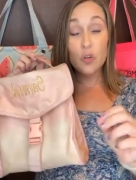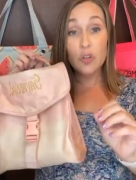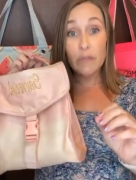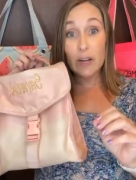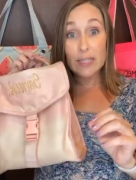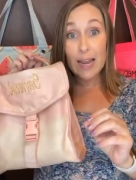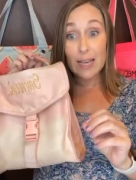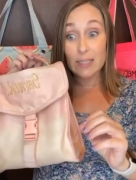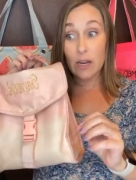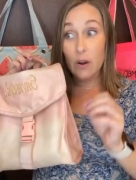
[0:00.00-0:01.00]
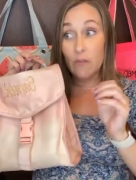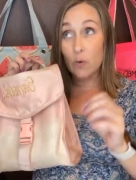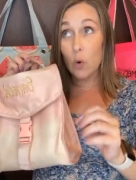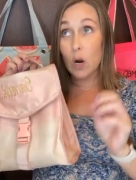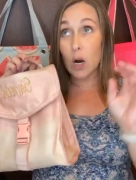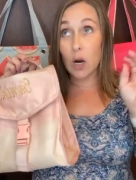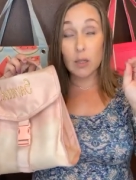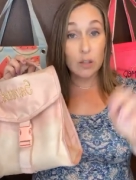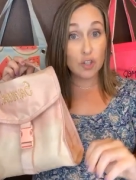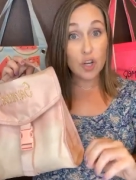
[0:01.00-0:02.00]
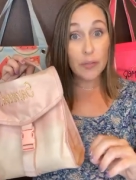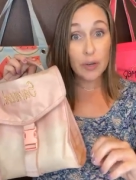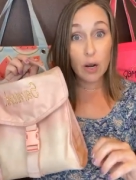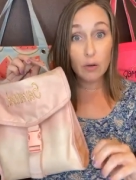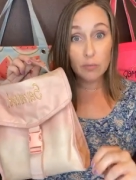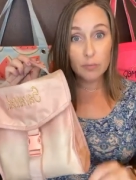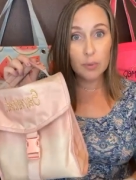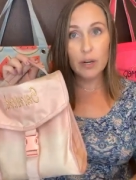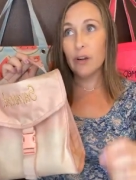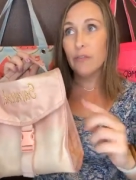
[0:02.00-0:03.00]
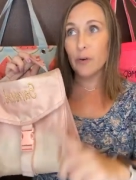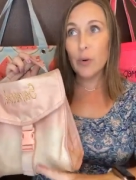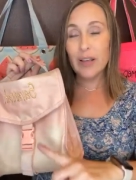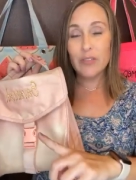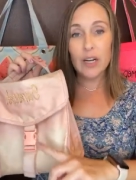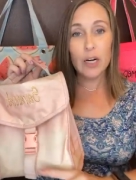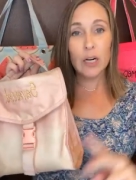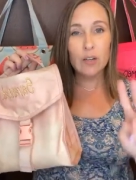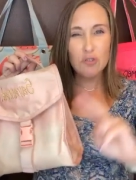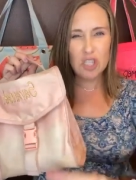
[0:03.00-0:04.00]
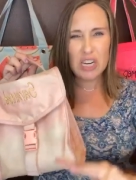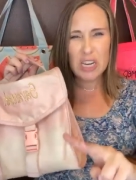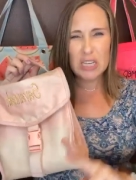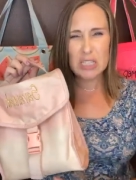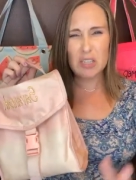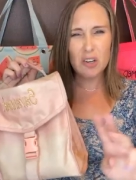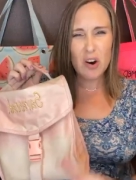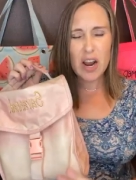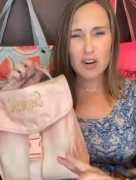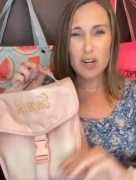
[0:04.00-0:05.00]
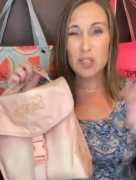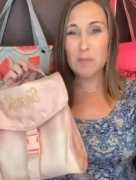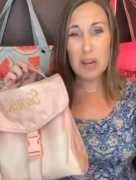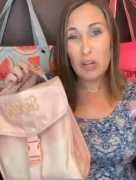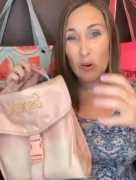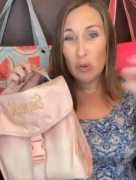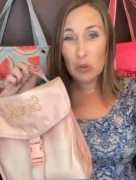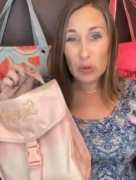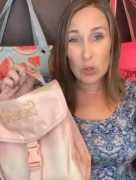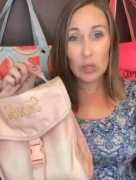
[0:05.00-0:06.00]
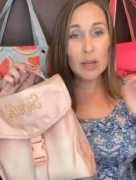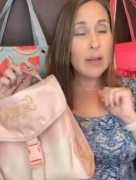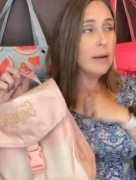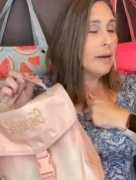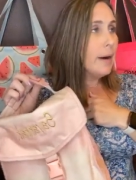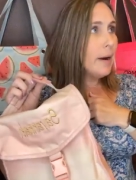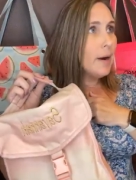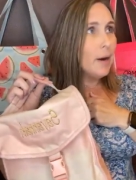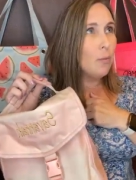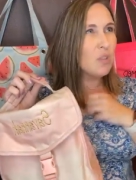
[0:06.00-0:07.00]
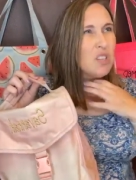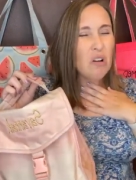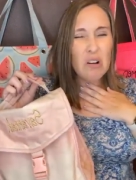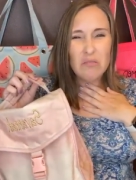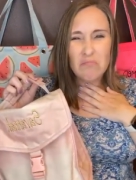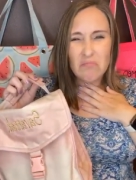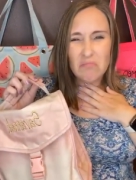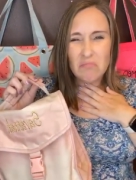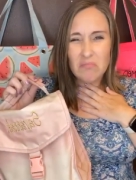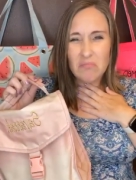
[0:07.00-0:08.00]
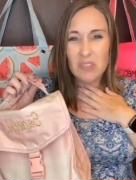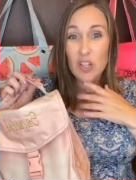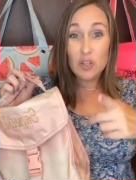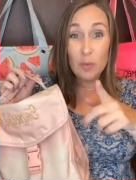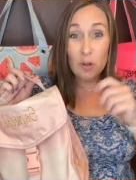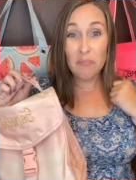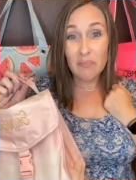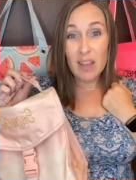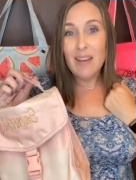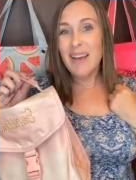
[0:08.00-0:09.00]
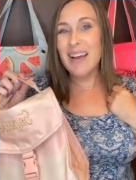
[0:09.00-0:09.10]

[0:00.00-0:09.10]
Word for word: those are fantastic for lunch on the go, putting fruit in there, cheese, crackers, make your own little, um, what's it called? Lunchable?